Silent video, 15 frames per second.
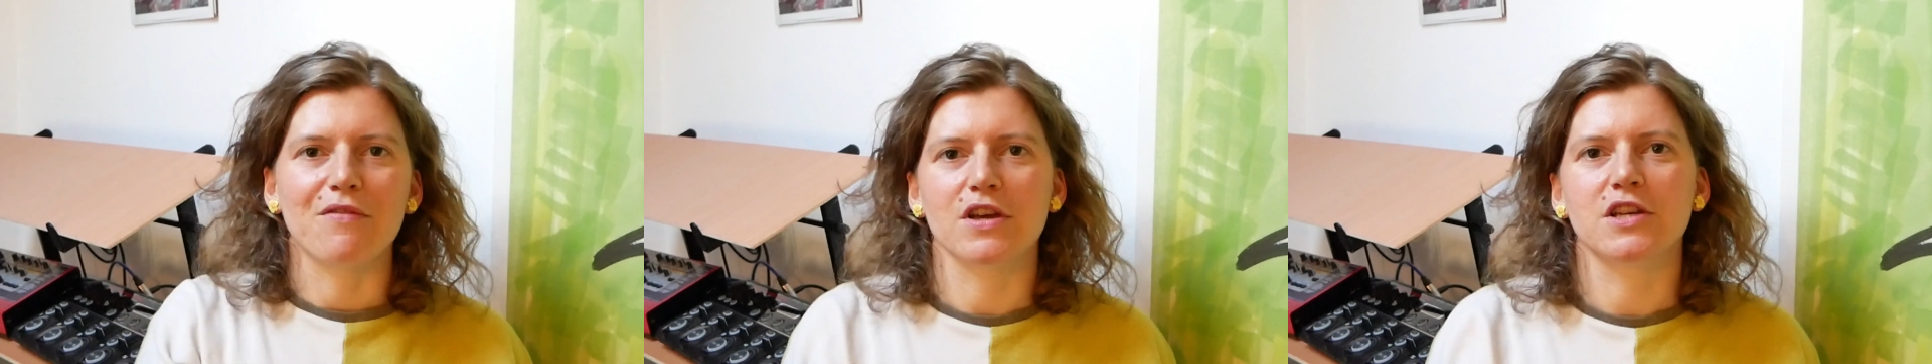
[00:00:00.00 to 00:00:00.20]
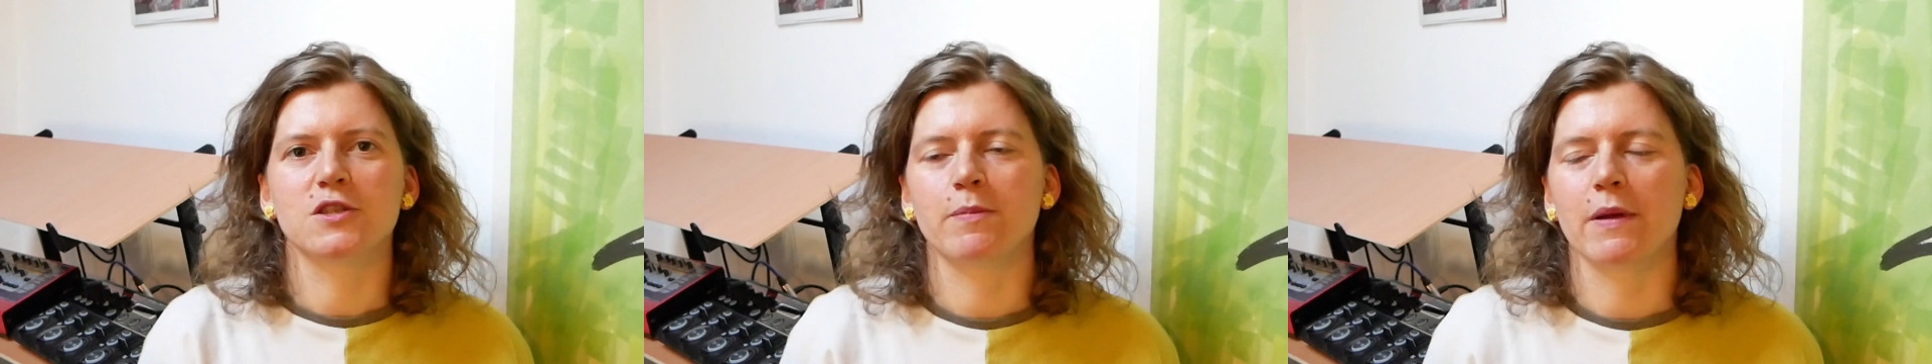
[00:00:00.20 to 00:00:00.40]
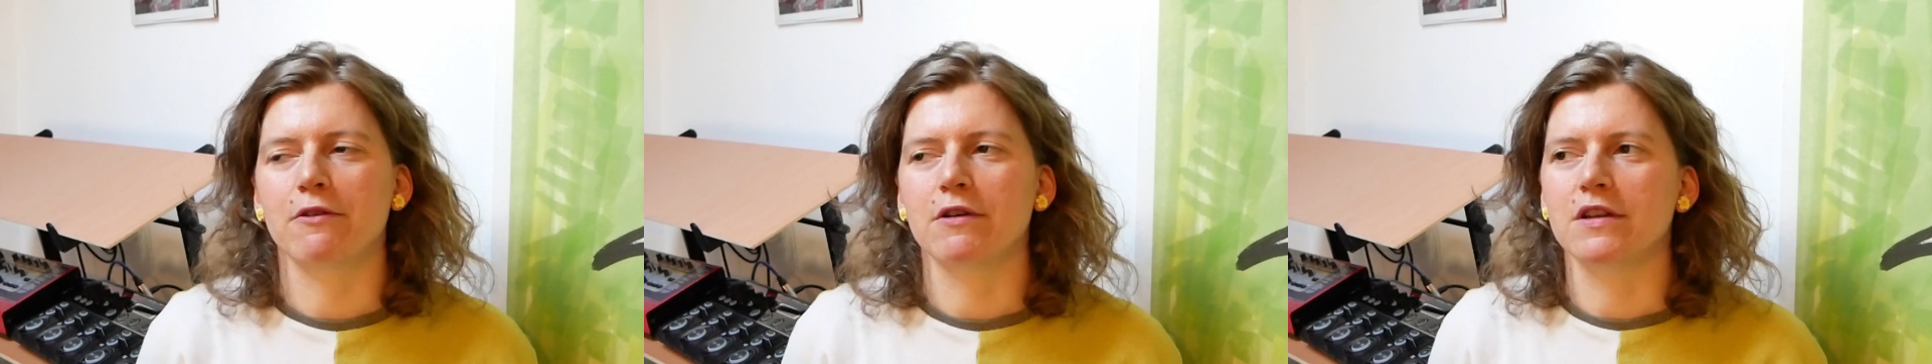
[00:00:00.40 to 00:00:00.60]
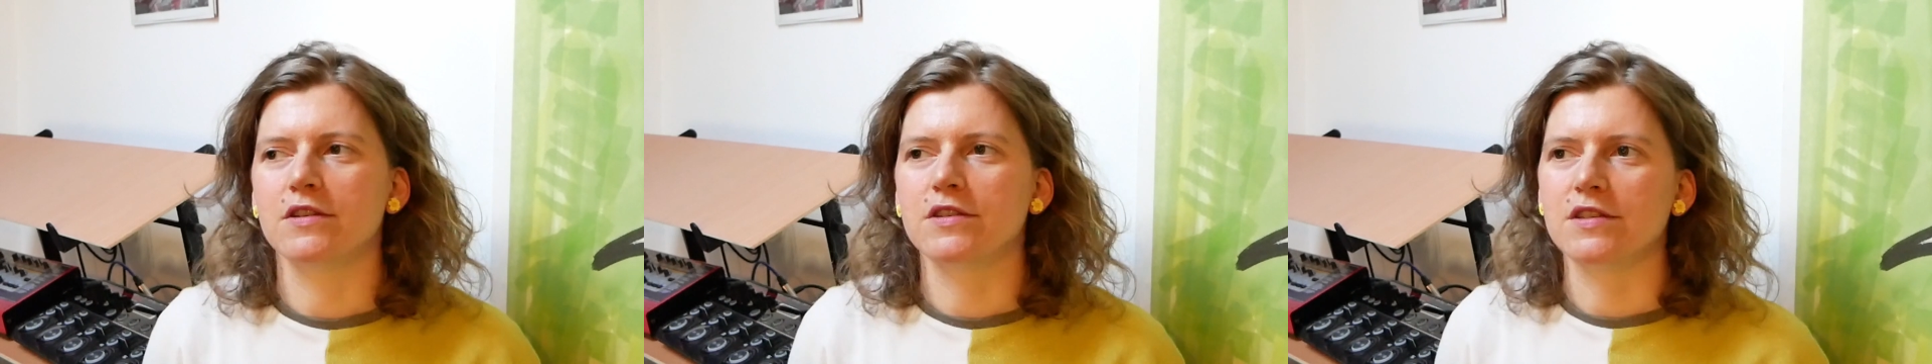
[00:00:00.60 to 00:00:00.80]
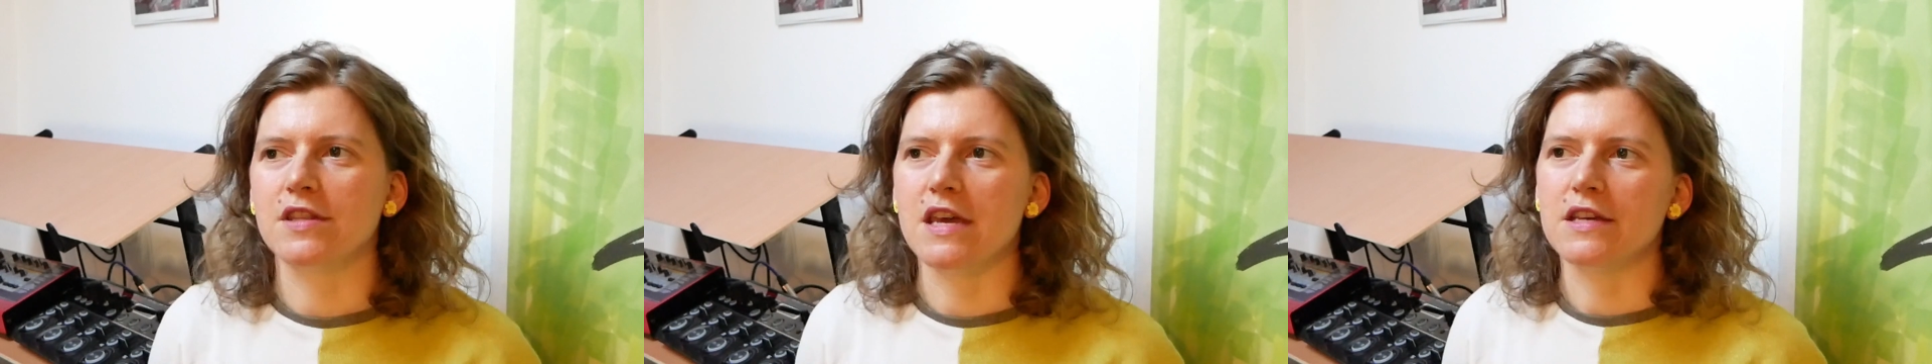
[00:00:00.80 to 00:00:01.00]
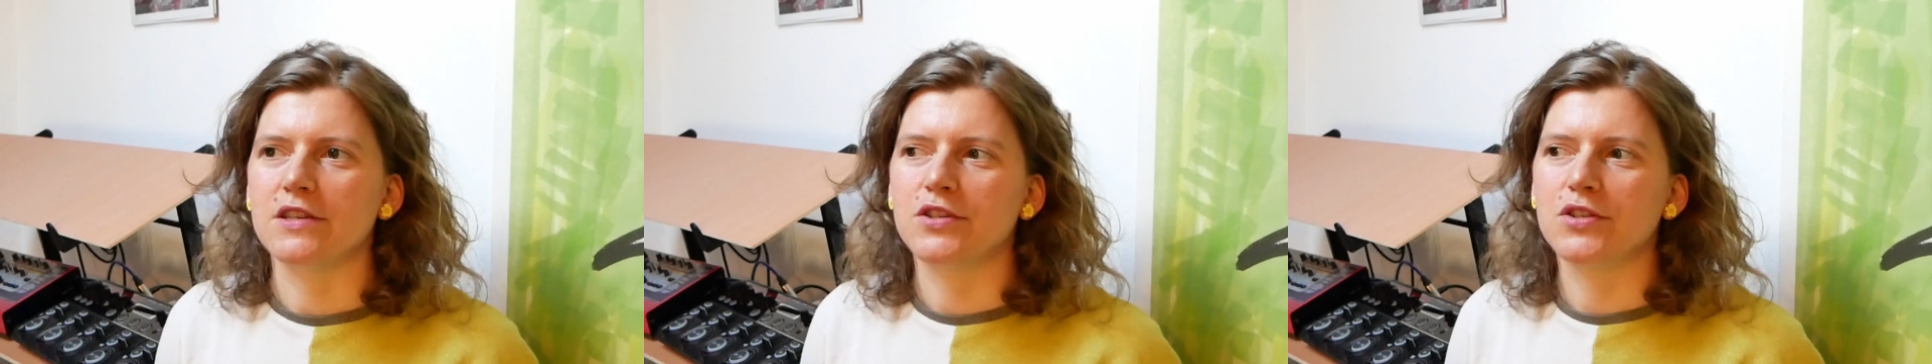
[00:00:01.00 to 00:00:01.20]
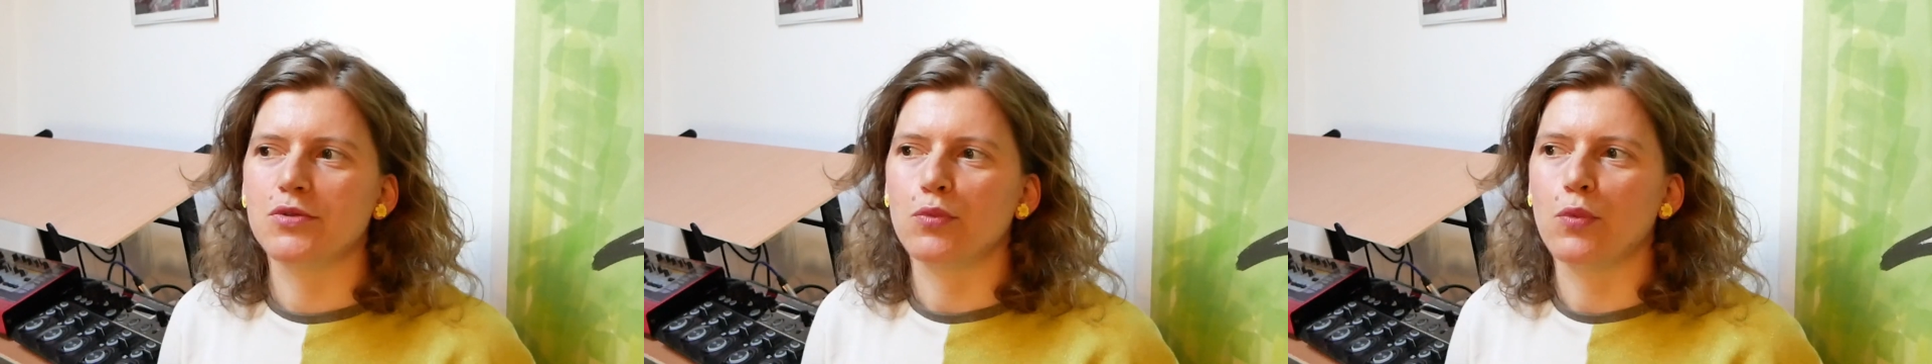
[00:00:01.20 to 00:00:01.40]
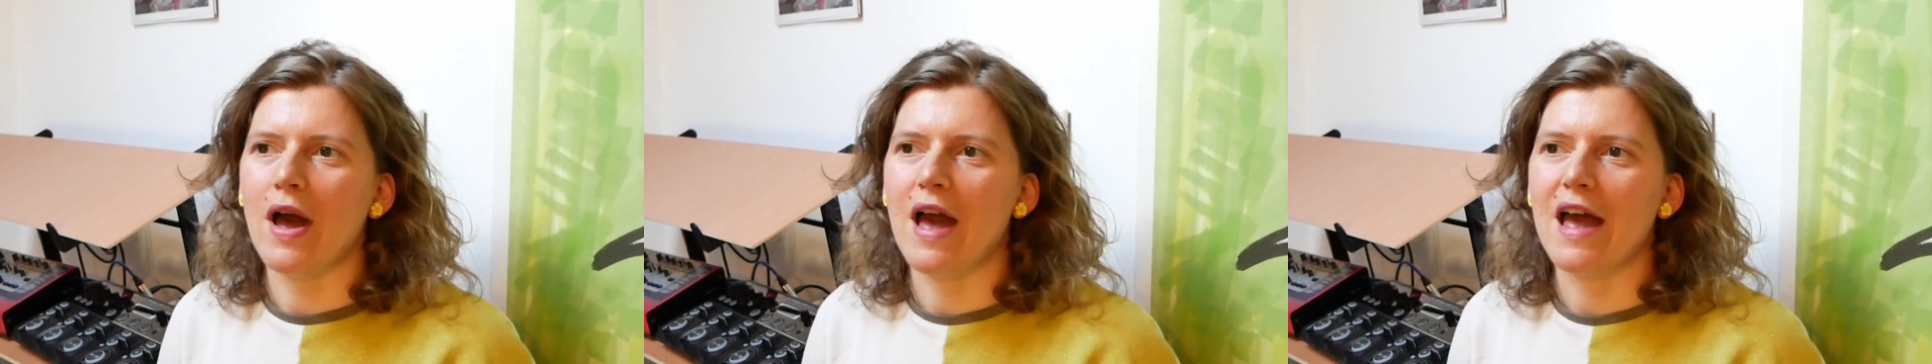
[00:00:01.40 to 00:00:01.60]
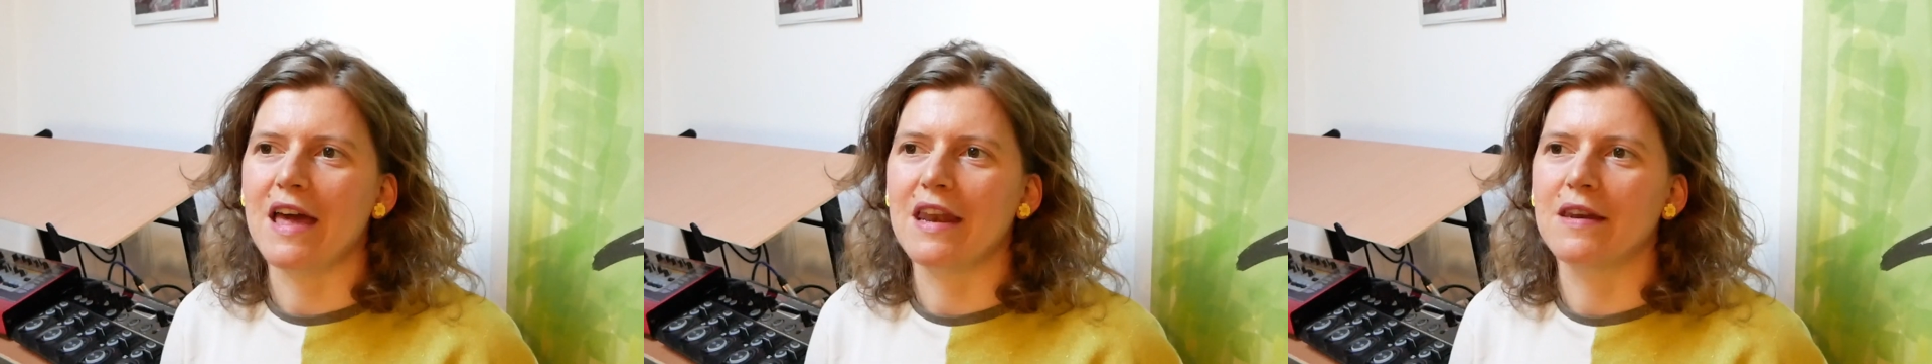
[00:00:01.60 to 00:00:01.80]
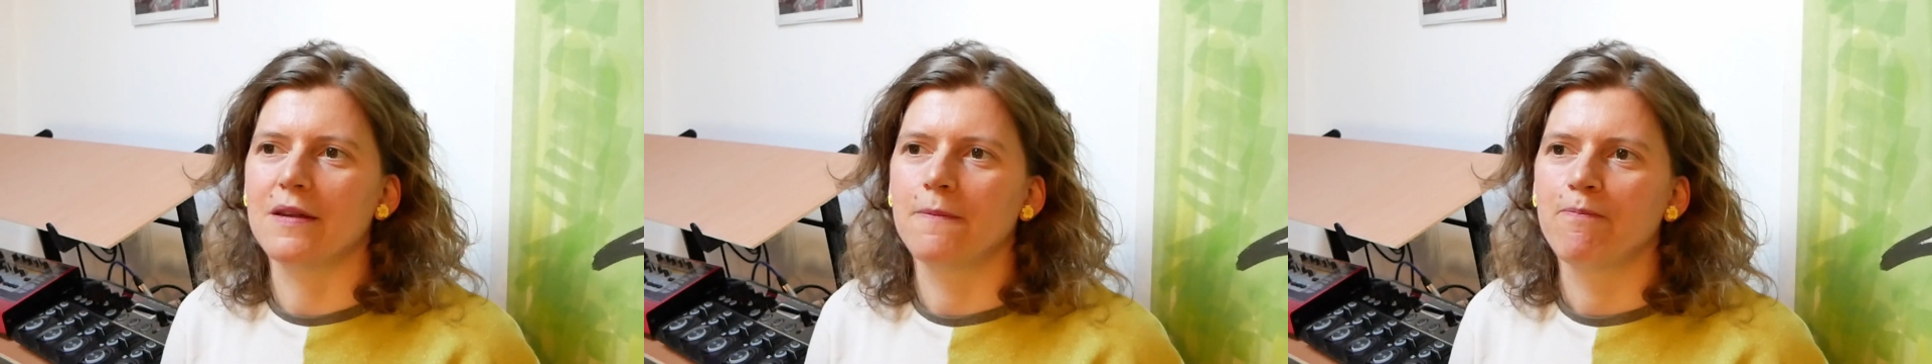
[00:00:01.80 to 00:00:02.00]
experienced this when,